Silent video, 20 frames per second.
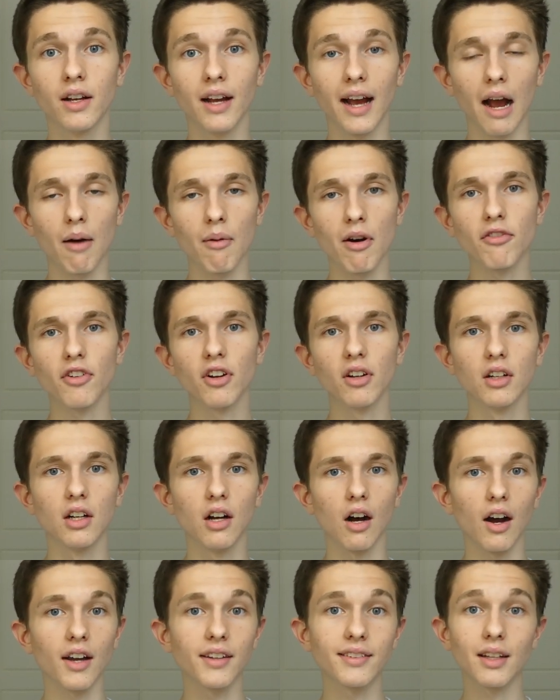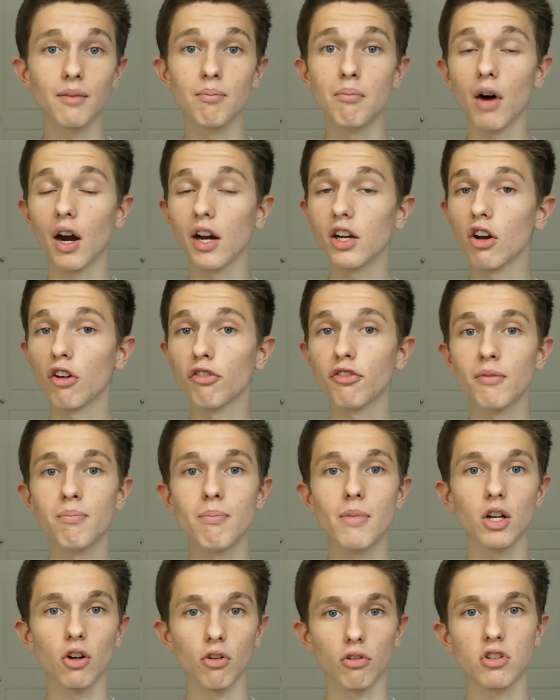However, I sent mine off
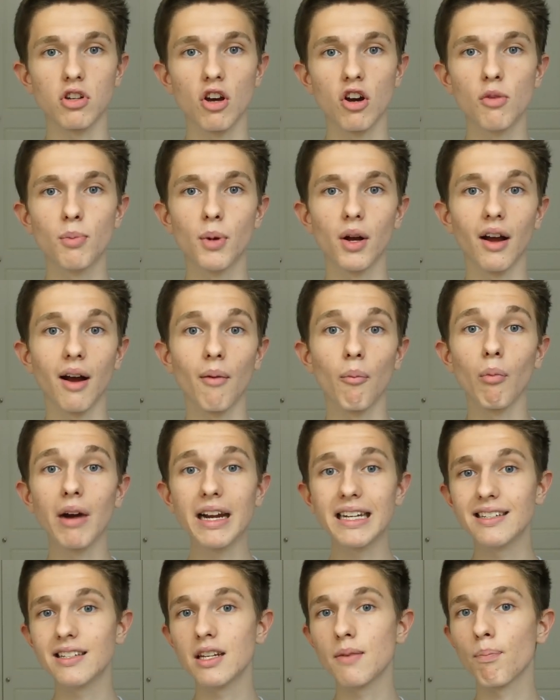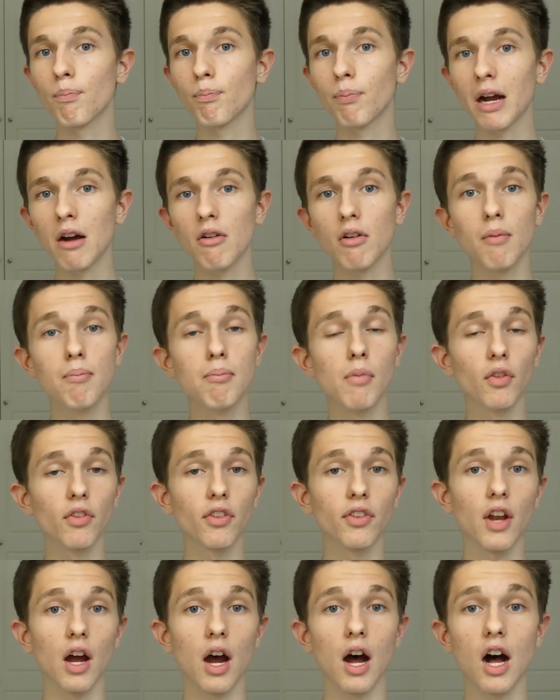in mid-October and waited about a
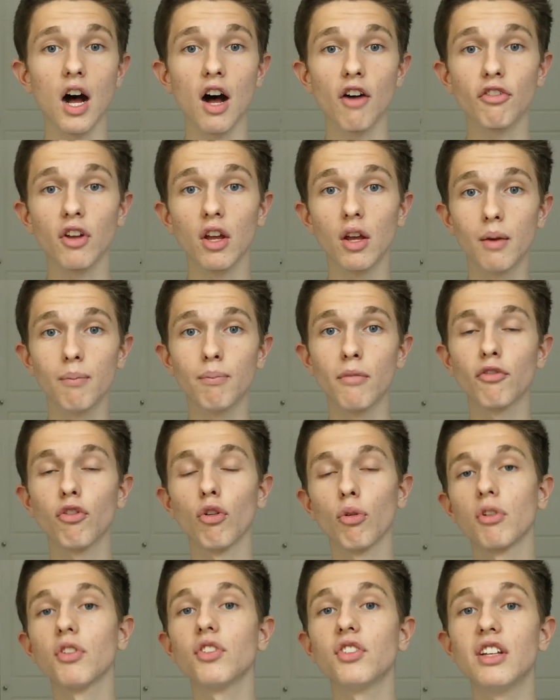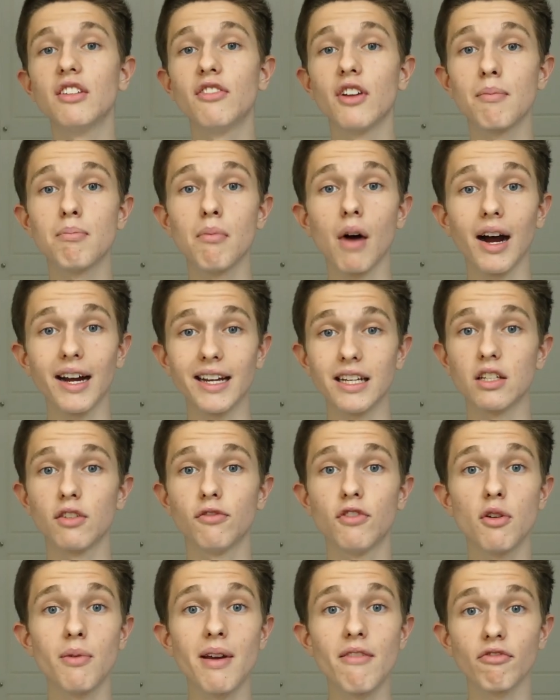month and a half before receiving my
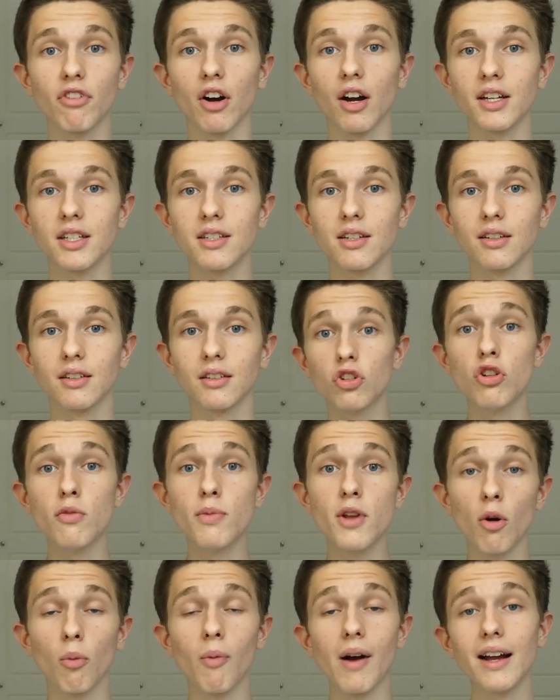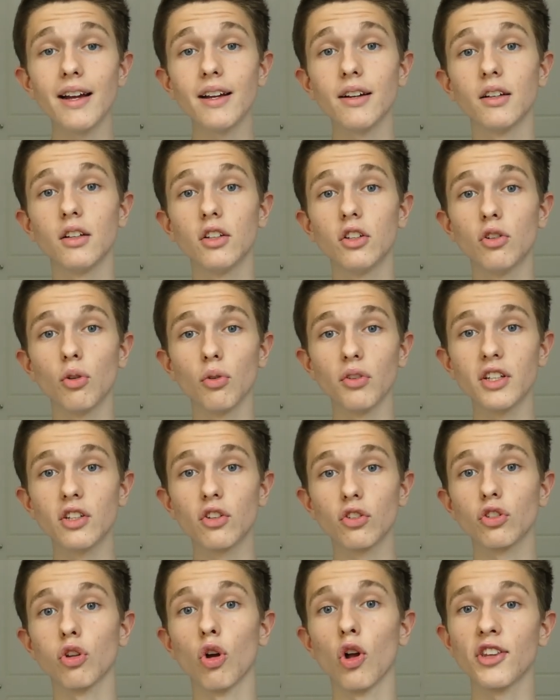interview invite. Do be aware, you'll need to
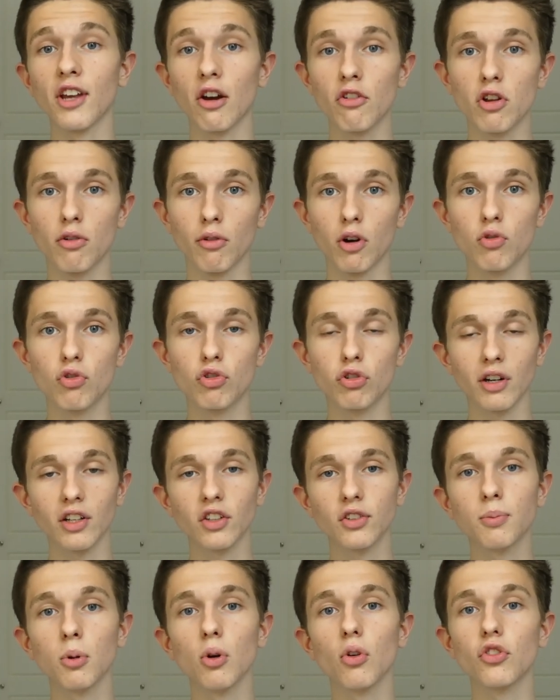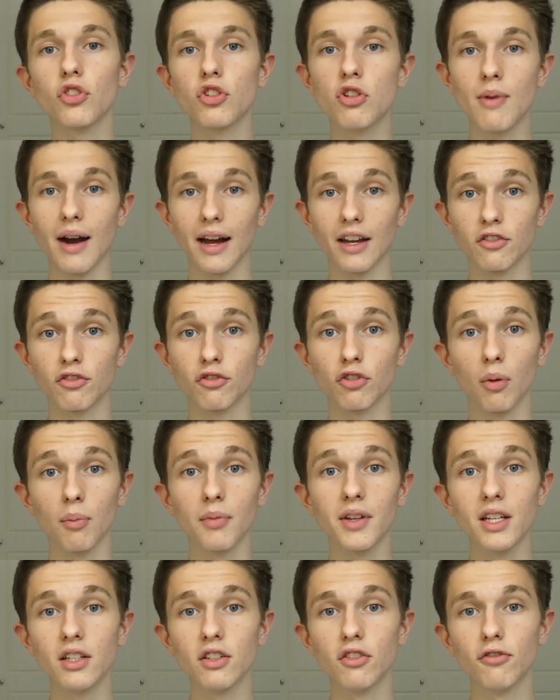sort out your own transport to and from
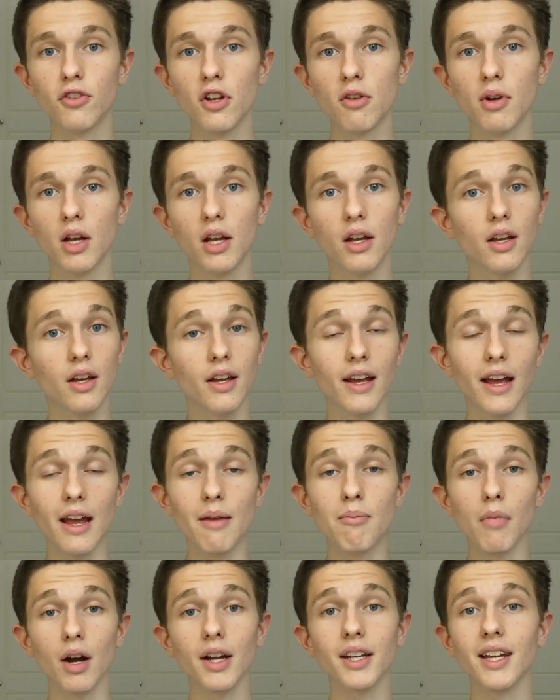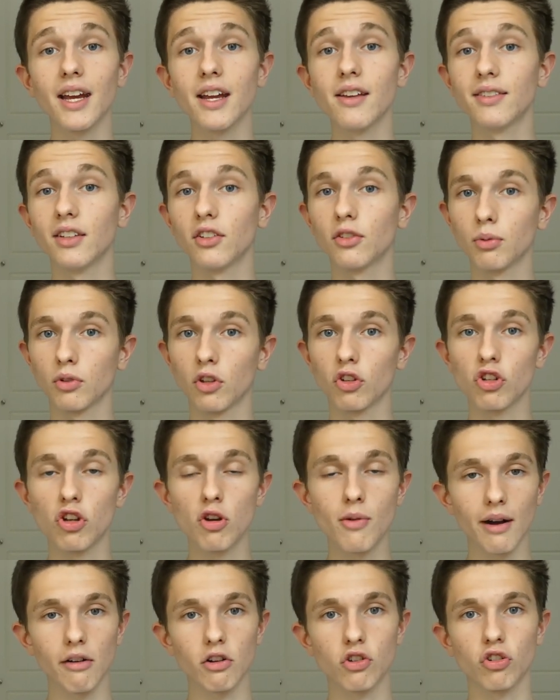the interview. In my case, this was a
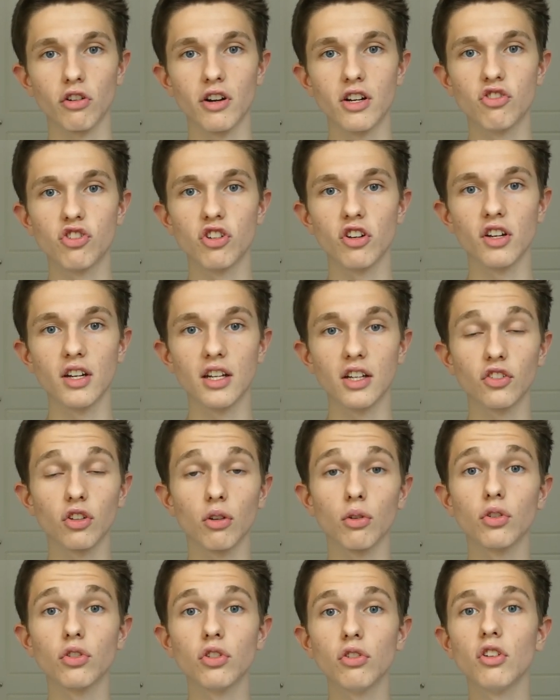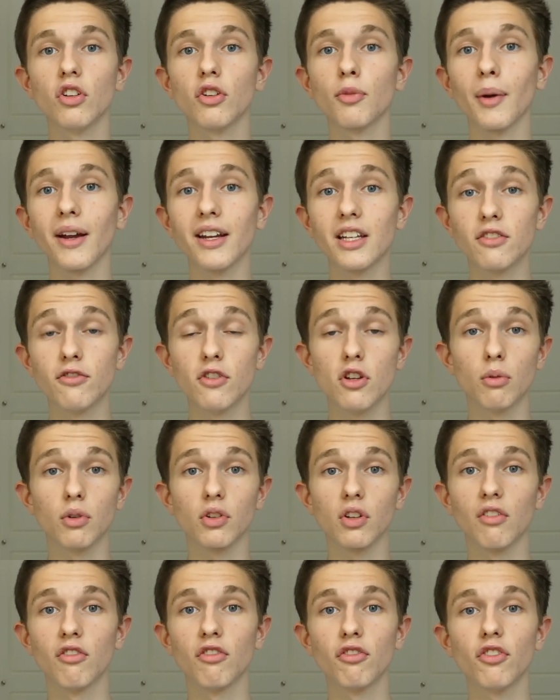two-hour train journey, so as soon as my interview
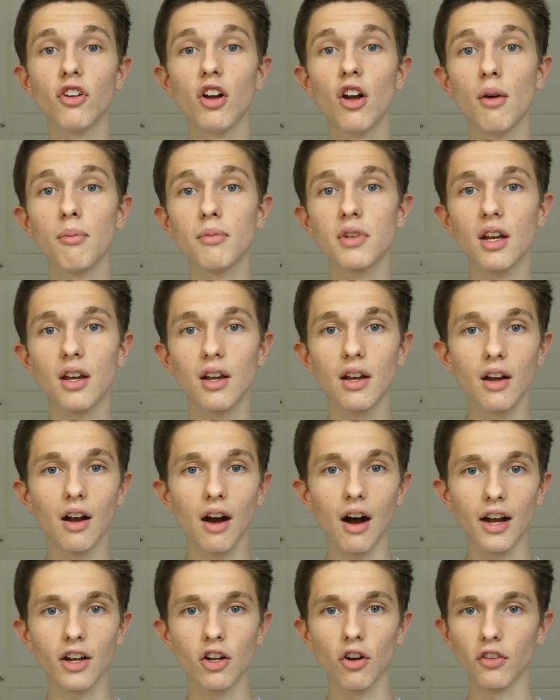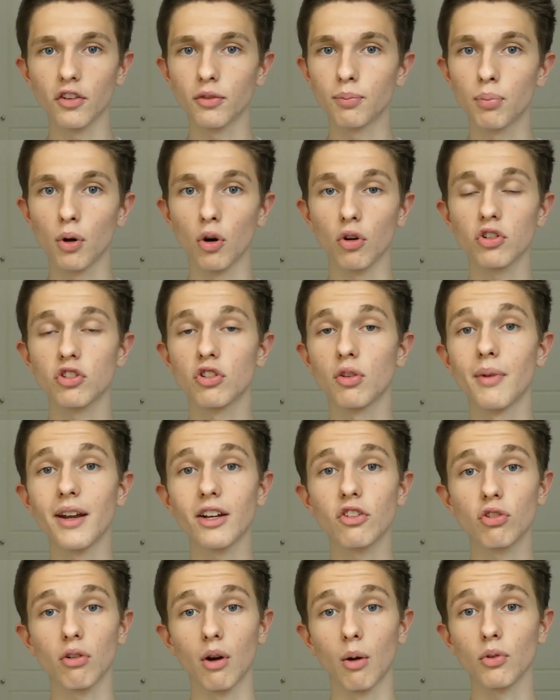was confirmed, I got this booked to
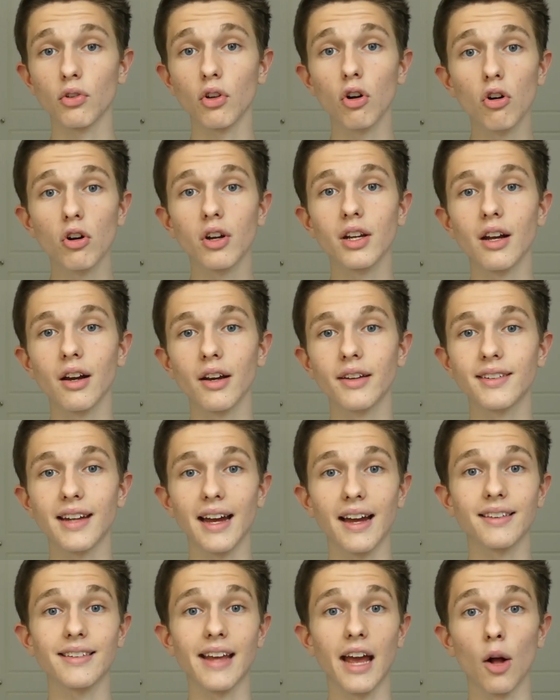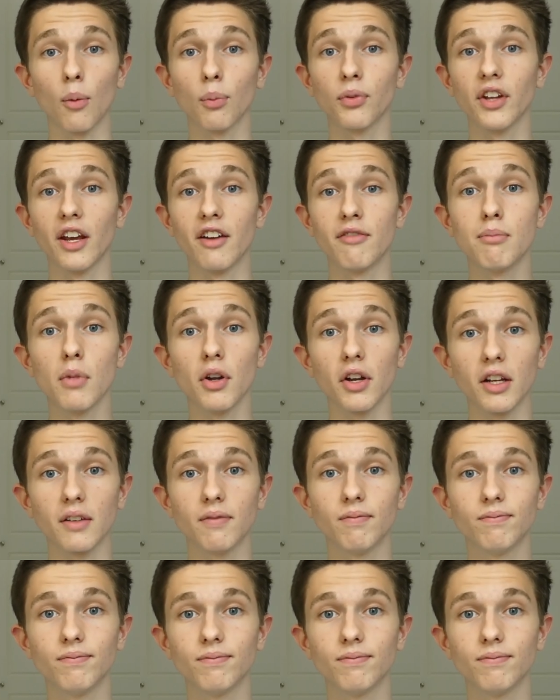make sure I was organised and to help save money.